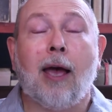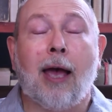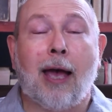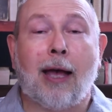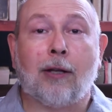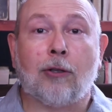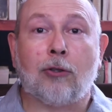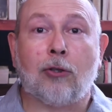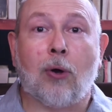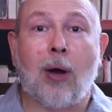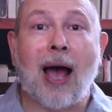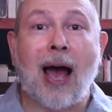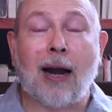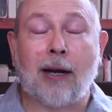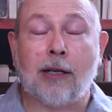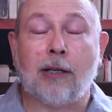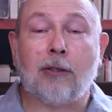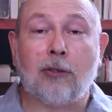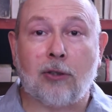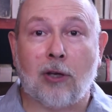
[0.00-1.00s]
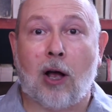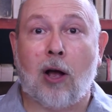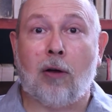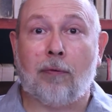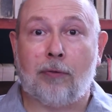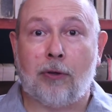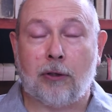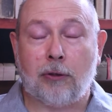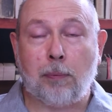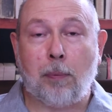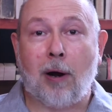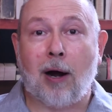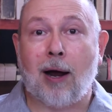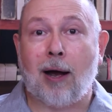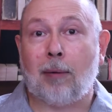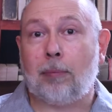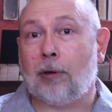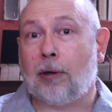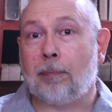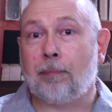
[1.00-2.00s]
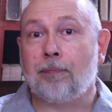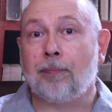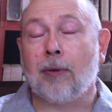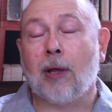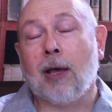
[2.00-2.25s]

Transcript: And so how do you solve this problem?